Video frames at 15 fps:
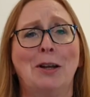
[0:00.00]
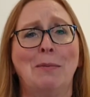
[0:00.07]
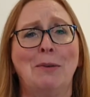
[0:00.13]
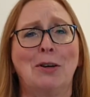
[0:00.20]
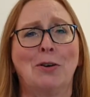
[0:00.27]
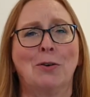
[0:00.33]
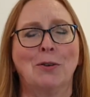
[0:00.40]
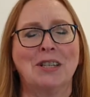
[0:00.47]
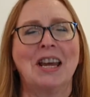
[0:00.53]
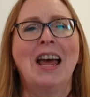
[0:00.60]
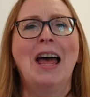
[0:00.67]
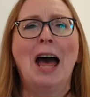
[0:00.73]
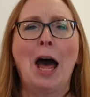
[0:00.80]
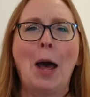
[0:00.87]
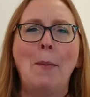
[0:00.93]
course
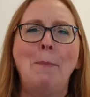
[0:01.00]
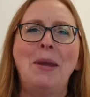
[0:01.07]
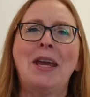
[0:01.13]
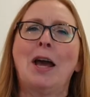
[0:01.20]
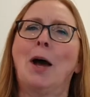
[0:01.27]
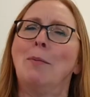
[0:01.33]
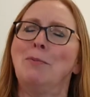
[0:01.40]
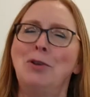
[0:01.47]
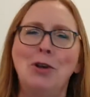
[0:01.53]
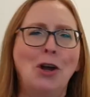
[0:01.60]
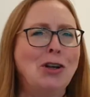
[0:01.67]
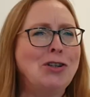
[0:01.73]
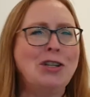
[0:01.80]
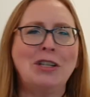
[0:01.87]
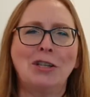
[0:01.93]
and become
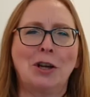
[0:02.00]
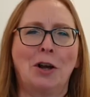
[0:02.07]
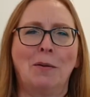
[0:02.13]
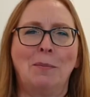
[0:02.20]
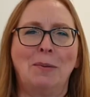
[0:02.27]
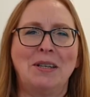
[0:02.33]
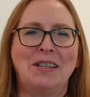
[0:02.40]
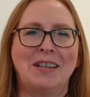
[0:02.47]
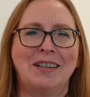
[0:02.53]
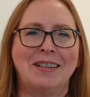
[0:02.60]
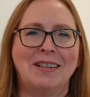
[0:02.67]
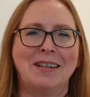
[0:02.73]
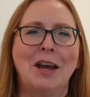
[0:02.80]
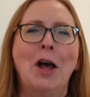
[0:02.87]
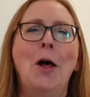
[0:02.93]
not just
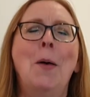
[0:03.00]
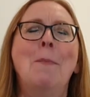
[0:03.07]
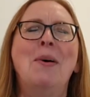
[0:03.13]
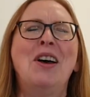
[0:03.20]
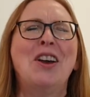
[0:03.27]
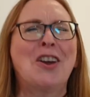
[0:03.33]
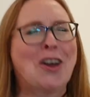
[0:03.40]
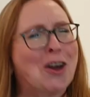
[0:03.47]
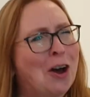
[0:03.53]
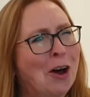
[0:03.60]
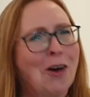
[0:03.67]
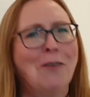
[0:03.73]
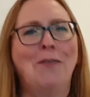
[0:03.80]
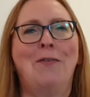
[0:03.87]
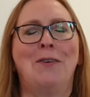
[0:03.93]
competent, but
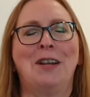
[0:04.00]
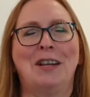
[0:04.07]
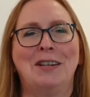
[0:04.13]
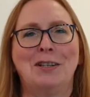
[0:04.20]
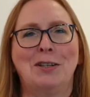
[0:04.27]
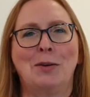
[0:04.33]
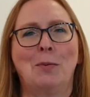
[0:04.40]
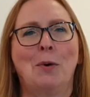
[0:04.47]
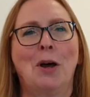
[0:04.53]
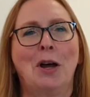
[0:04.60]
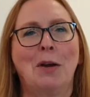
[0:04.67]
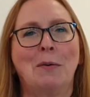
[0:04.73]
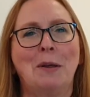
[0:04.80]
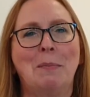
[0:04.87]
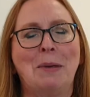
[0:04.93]
confident to
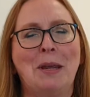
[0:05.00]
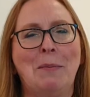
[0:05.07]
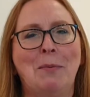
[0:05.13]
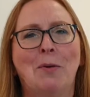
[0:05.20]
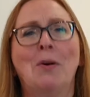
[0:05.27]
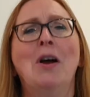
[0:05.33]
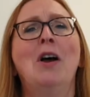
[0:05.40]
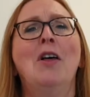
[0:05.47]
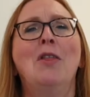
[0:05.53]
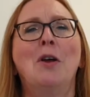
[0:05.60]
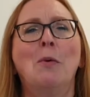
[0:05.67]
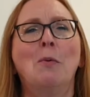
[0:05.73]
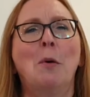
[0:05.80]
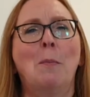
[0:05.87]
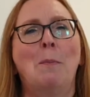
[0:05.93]
work with people
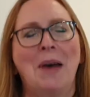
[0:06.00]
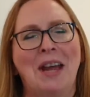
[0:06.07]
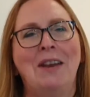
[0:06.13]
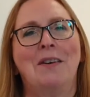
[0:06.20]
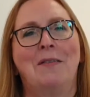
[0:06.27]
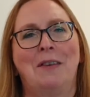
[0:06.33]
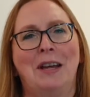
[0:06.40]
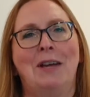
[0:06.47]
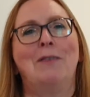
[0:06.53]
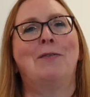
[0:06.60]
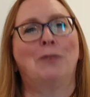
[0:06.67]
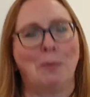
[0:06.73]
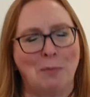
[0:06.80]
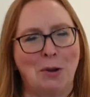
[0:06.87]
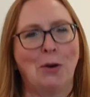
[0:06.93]
that will benefit
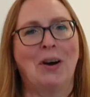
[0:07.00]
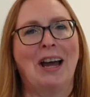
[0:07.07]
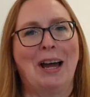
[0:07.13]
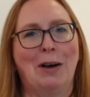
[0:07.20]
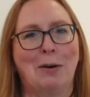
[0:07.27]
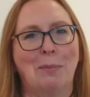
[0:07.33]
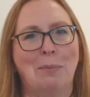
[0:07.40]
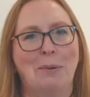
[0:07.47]
from your help.